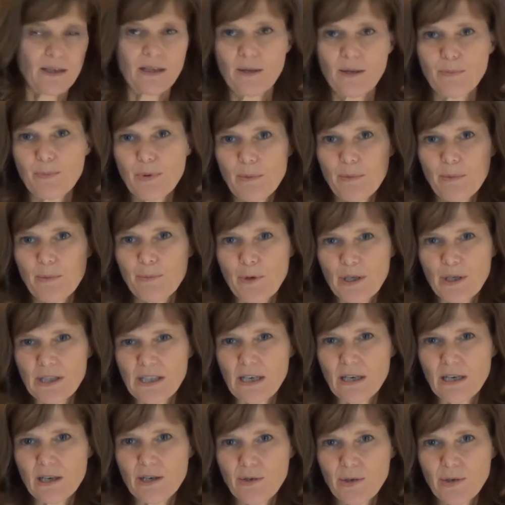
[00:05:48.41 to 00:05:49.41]
the problem was
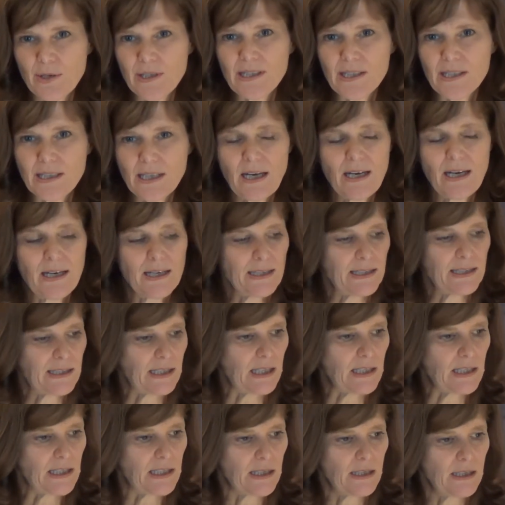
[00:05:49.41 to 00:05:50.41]
it
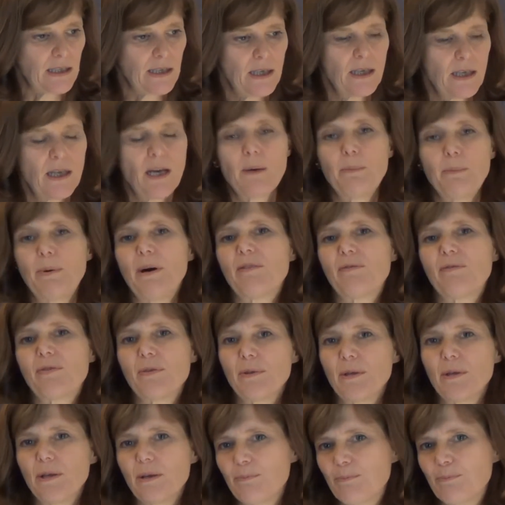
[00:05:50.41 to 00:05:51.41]
coincided, apart
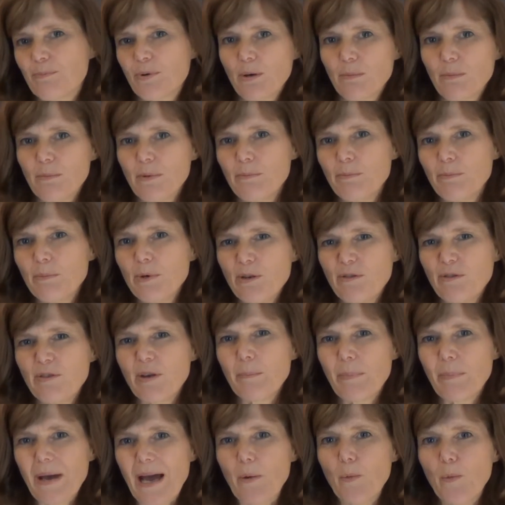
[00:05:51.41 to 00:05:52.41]
from the problem
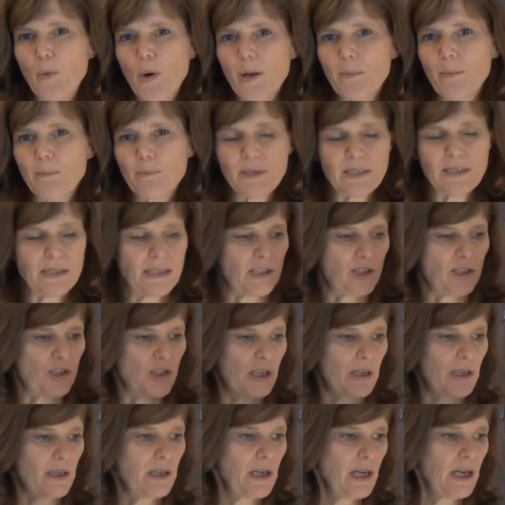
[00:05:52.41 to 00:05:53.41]
moving back 1
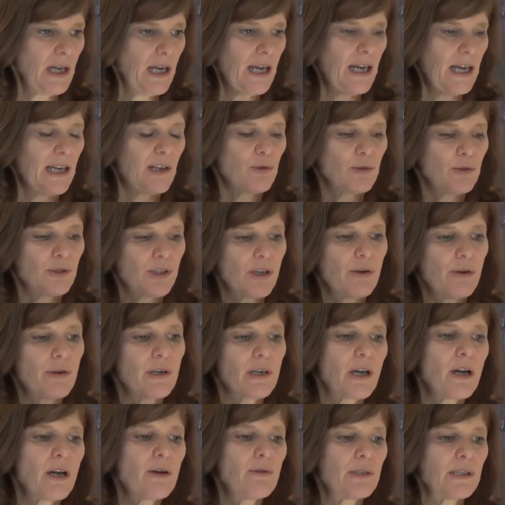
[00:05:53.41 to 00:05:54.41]
position, it
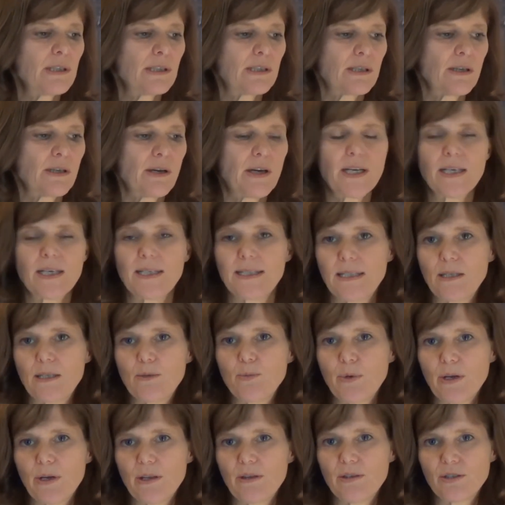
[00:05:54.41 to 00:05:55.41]

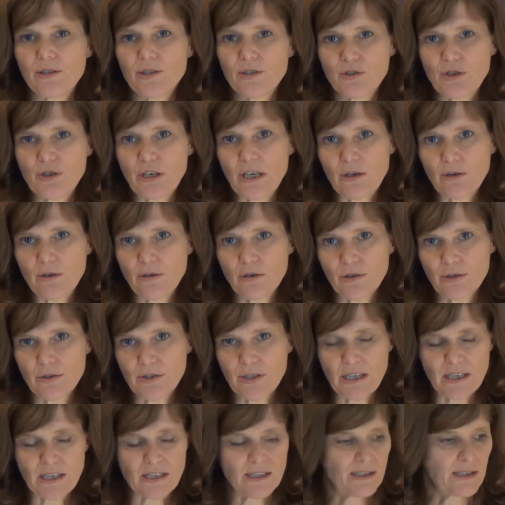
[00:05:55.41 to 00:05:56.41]
coincided with string
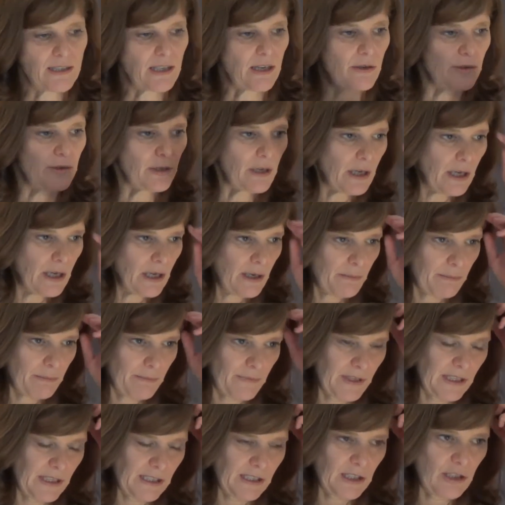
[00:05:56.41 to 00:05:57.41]
crossings. So
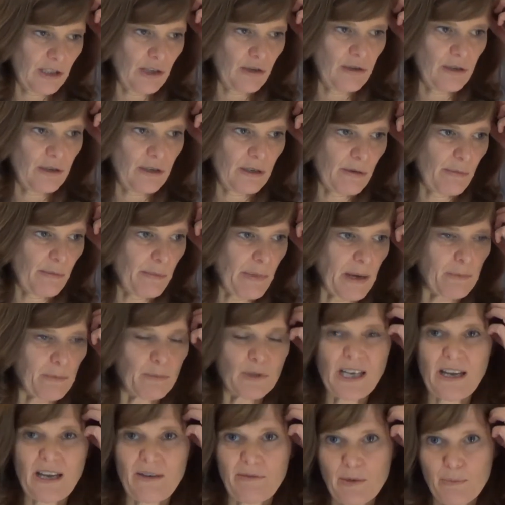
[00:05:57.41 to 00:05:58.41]
this student of mine
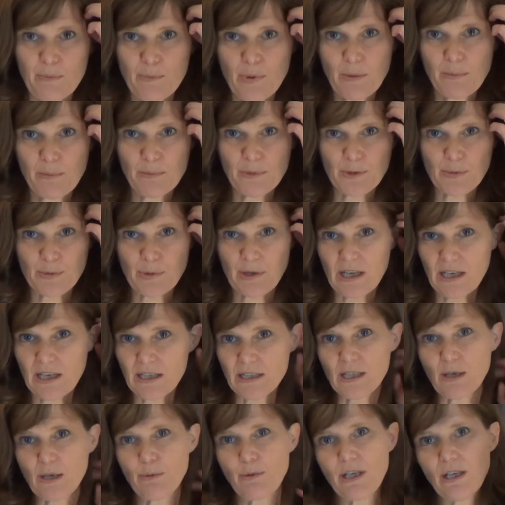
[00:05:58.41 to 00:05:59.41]
was having problems with it,
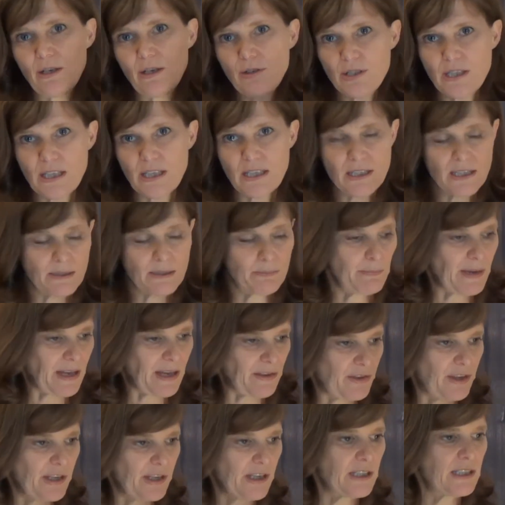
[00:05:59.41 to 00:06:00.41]
so we use this
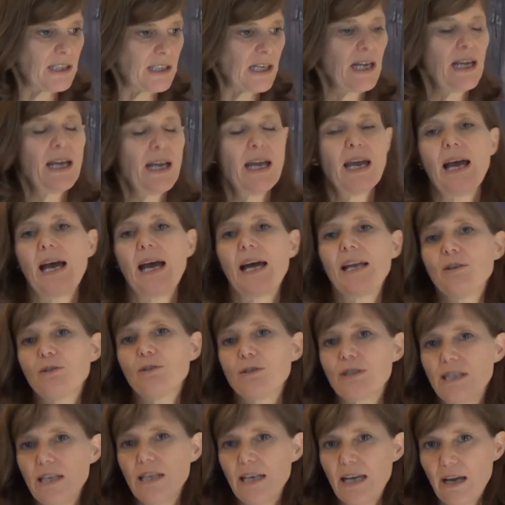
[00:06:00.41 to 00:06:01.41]
method, and you'll
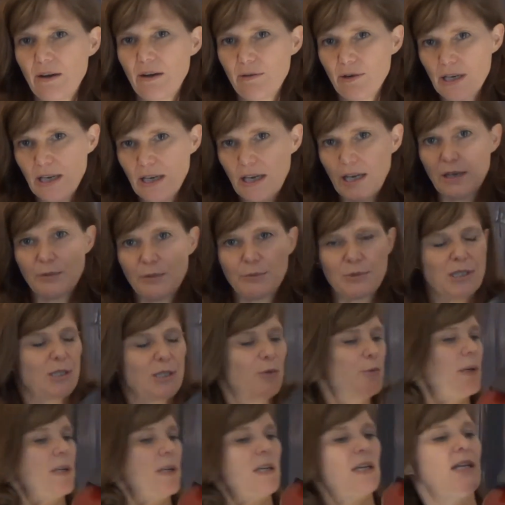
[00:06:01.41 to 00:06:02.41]
see how it helps
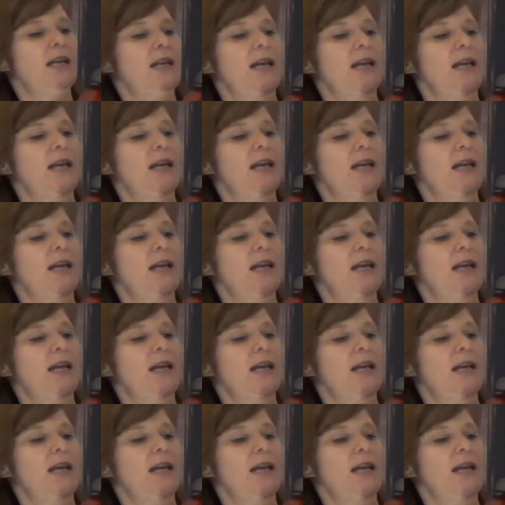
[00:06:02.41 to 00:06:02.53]
to work it